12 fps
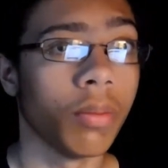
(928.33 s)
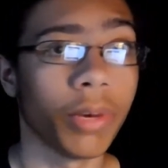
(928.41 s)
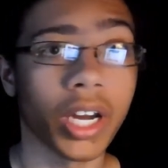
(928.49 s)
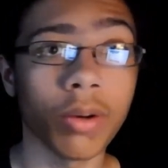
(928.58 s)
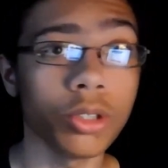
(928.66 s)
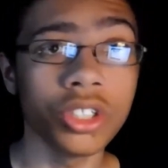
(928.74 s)

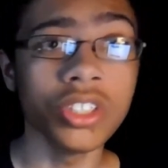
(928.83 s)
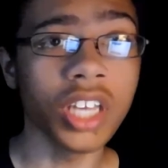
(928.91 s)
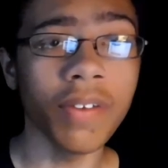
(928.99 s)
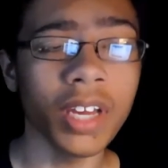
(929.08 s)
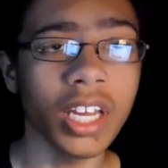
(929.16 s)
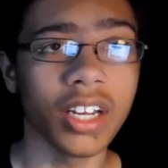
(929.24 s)
But I was just
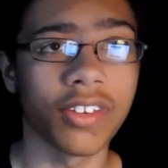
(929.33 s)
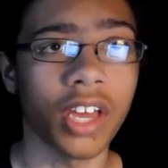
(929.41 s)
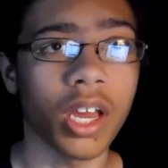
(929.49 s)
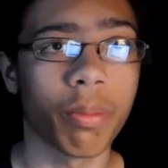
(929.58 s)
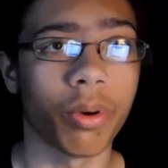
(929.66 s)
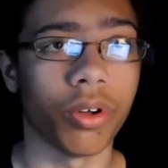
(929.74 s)
giving an
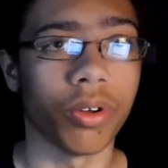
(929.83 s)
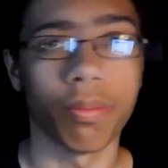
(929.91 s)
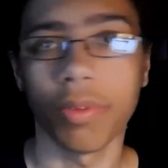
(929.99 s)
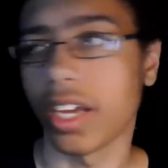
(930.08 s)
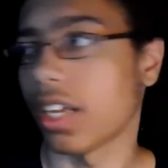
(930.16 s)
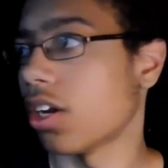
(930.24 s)
example.
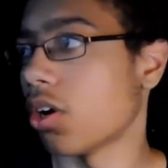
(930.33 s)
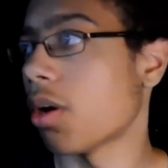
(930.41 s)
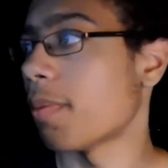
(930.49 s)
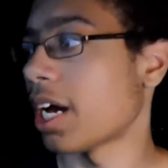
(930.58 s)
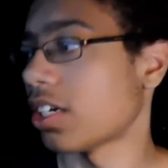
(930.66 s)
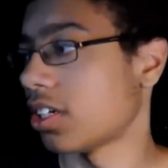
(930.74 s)
Like, you know,
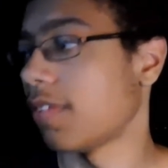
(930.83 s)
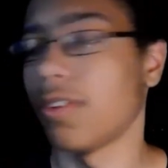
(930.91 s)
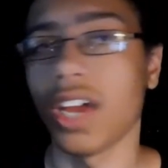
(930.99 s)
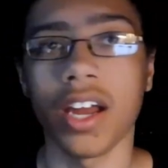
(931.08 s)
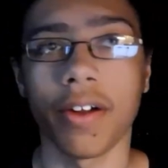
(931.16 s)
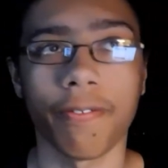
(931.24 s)
imagine if
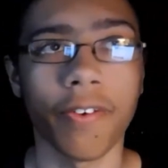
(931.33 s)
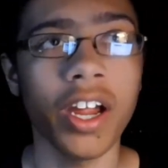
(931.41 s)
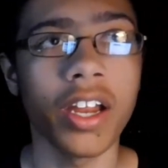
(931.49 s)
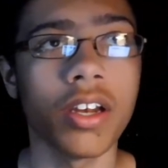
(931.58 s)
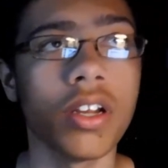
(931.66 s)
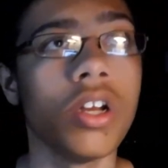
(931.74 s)
you had a
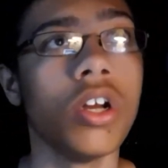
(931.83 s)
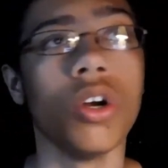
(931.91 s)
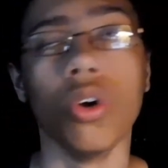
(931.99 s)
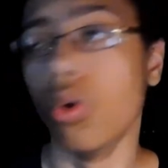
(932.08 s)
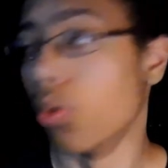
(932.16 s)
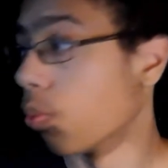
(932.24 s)
friend
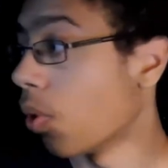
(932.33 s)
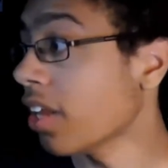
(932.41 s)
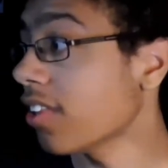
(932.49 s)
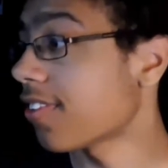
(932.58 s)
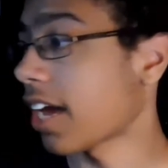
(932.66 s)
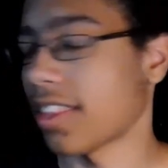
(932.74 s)
who
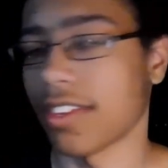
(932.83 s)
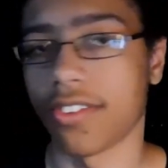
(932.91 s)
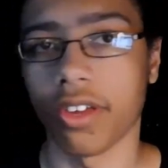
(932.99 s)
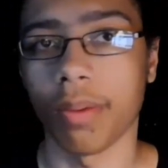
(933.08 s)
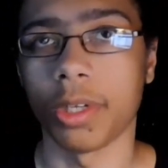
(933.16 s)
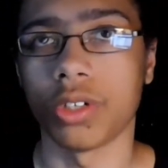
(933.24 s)
once had the
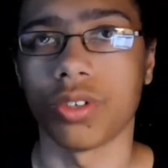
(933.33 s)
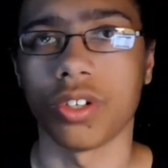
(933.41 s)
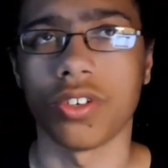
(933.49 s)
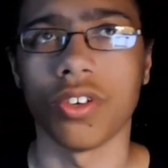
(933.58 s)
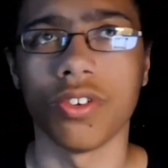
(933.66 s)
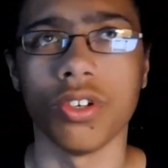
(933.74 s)
same
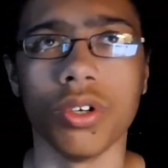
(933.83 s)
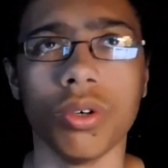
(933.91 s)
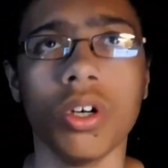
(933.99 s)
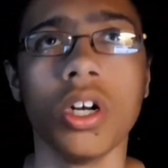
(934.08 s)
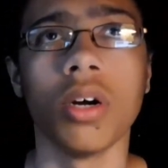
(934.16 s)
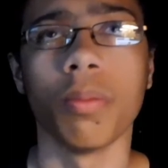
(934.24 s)
interests as you,
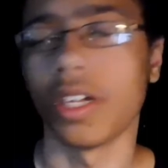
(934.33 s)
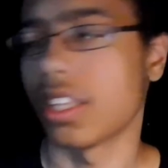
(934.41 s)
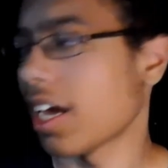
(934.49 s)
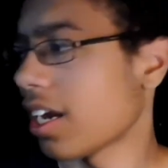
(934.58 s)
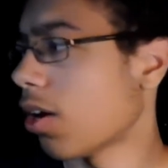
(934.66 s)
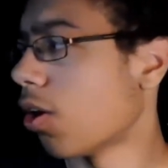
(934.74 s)
but
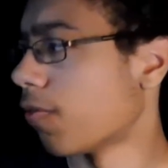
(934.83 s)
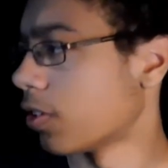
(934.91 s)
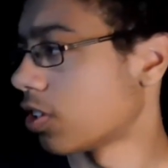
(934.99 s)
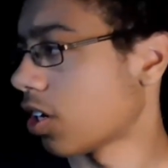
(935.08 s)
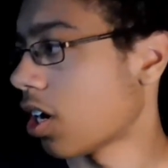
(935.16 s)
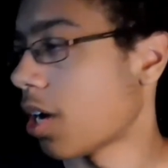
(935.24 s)
then over
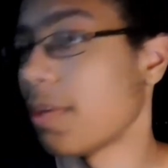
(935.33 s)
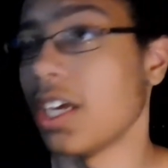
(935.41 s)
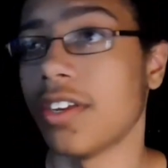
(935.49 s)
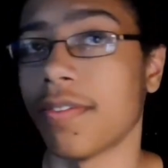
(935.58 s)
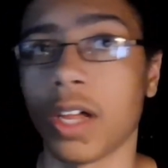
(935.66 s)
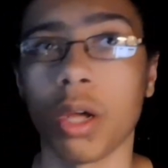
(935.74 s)
time he
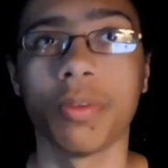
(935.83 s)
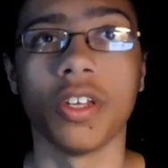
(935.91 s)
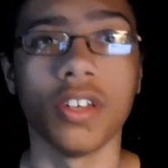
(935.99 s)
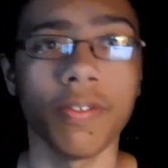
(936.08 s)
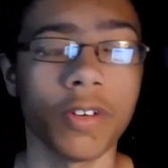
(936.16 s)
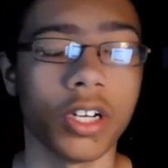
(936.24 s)
developed a
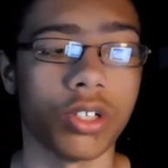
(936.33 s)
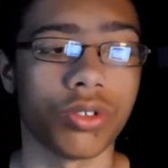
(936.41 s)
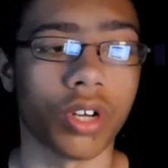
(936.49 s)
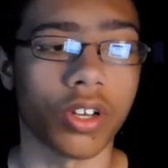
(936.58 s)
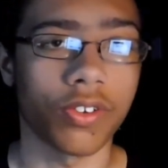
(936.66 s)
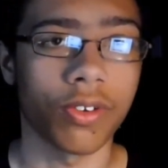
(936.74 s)
different
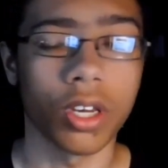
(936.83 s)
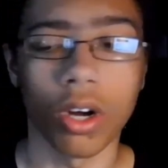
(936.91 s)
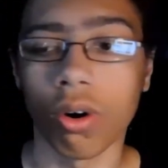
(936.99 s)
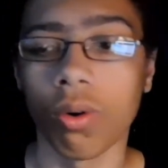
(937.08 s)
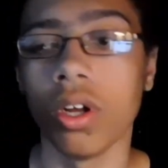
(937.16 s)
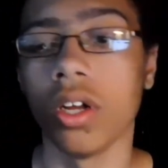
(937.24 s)
interest, you
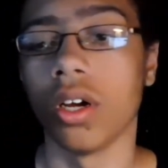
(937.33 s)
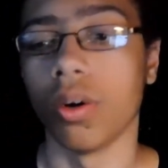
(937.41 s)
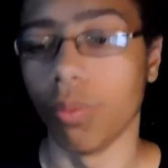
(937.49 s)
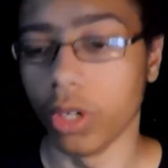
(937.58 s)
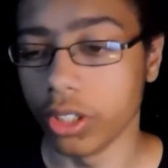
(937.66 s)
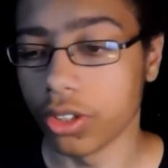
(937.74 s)
know,
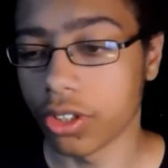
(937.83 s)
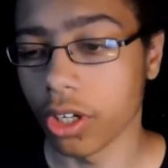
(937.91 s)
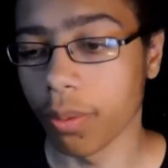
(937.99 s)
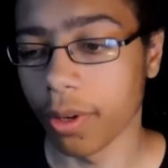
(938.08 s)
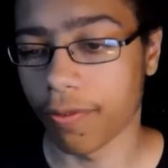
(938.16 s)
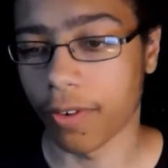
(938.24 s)
would you
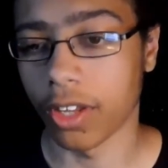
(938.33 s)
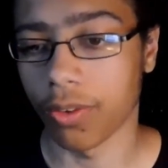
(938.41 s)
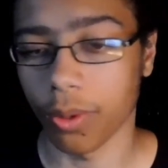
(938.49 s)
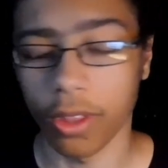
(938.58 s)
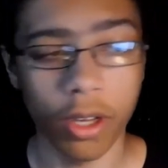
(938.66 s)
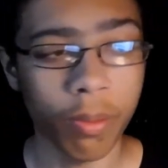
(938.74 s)
still be friends
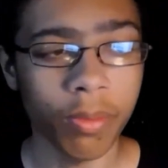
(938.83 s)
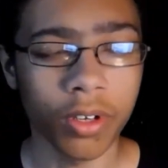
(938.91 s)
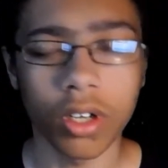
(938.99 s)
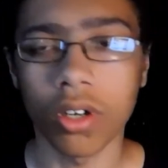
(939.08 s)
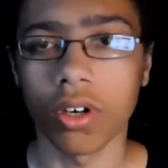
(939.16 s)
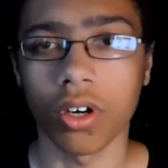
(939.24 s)
with him
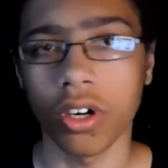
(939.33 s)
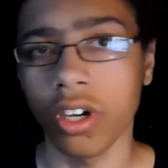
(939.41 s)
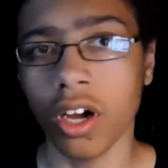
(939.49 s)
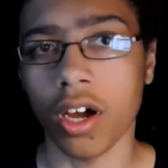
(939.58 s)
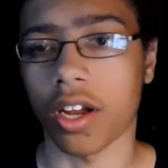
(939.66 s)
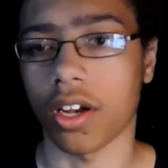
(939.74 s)
or
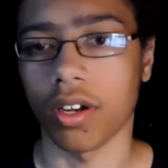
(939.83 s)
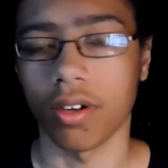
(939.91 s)
not?